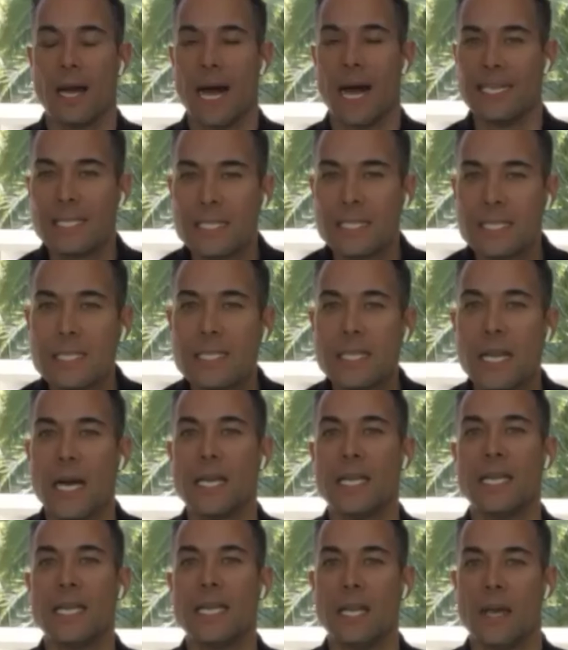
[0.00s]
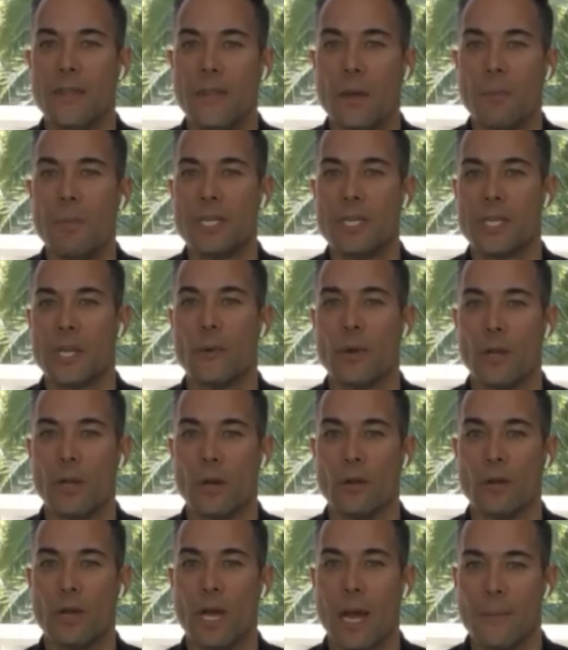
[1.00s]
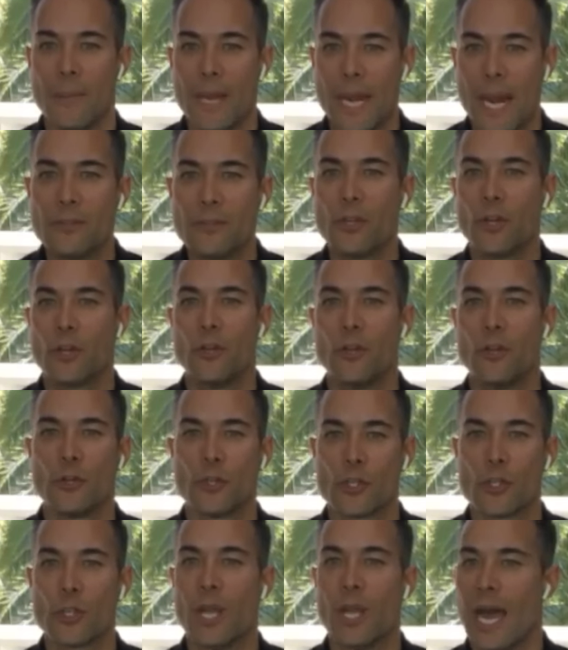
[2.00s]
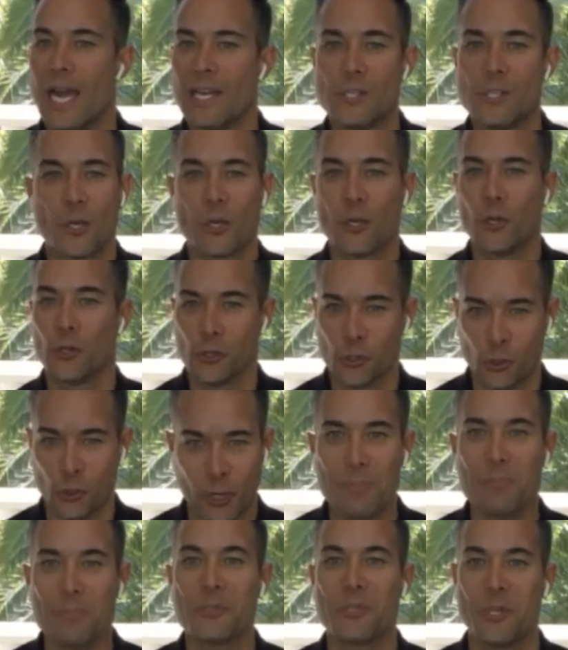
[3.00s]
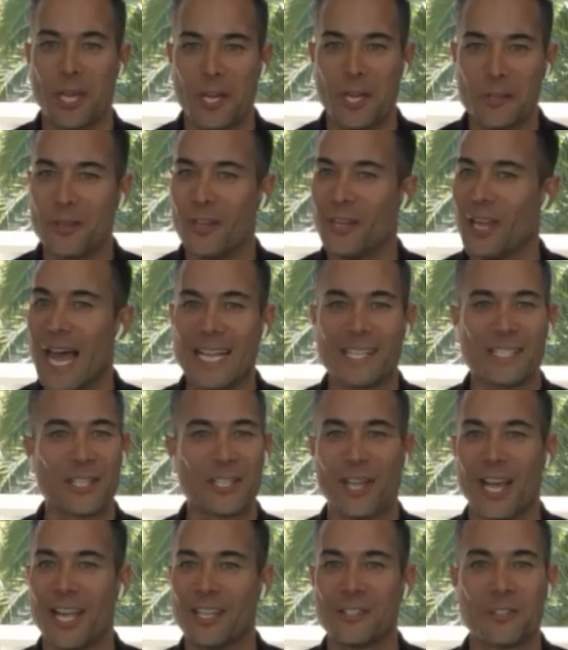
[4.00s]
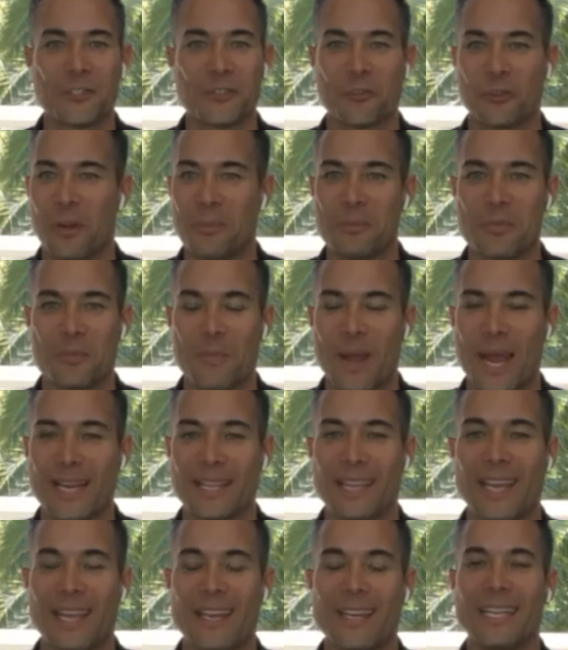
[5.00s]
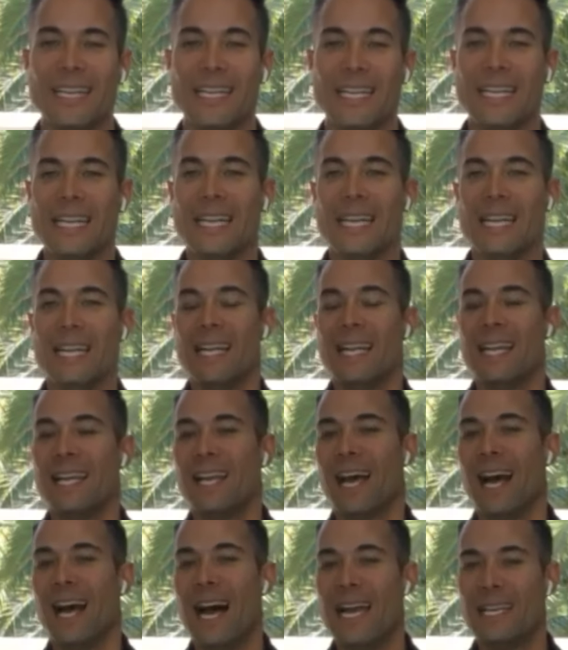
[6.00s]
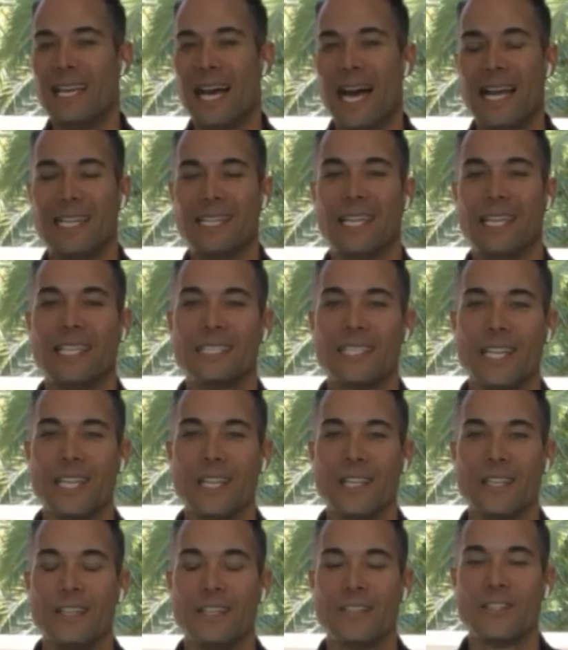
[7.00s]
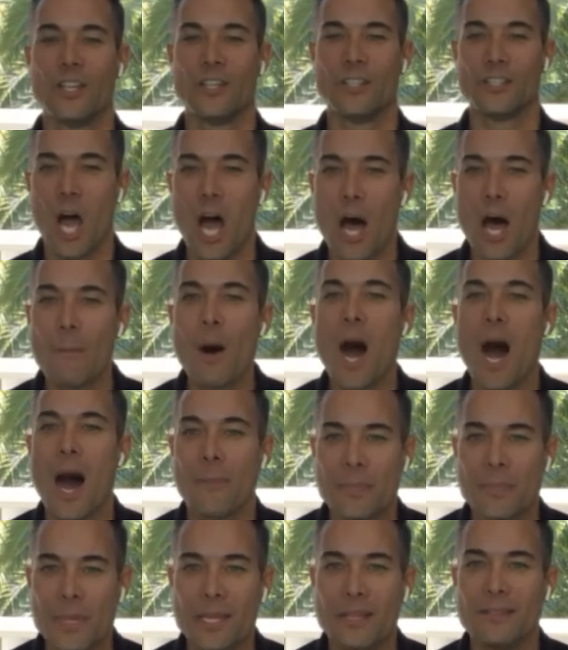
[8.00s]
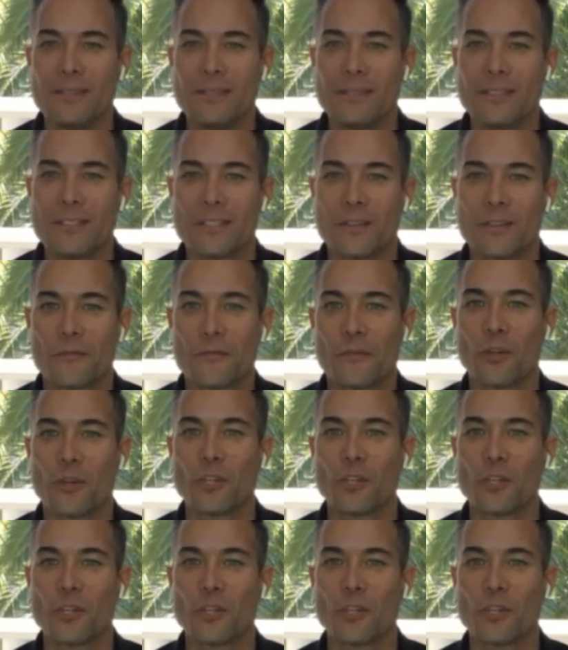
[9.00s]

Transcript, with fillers: I studied the material. I mean, I right. took your I took your scripts. You had mm. lots mm. and lots of scripts back right. then. Mm-hmm. I, I listened to Tom Hopkins for